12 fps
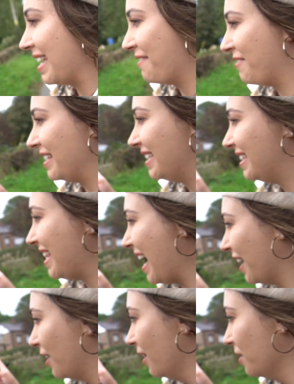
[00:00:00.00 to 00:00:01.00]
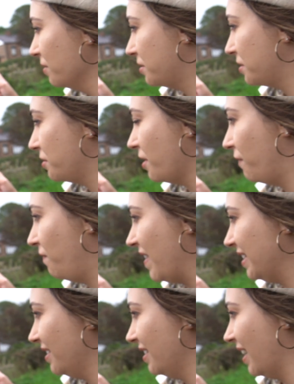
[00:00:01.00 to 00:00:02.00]
if it's that close to the
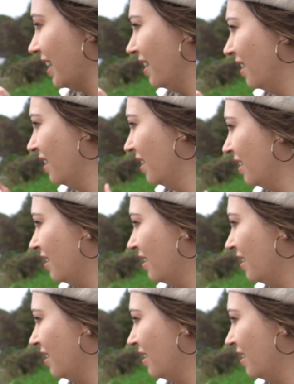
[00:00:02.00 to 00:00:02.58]
fountain.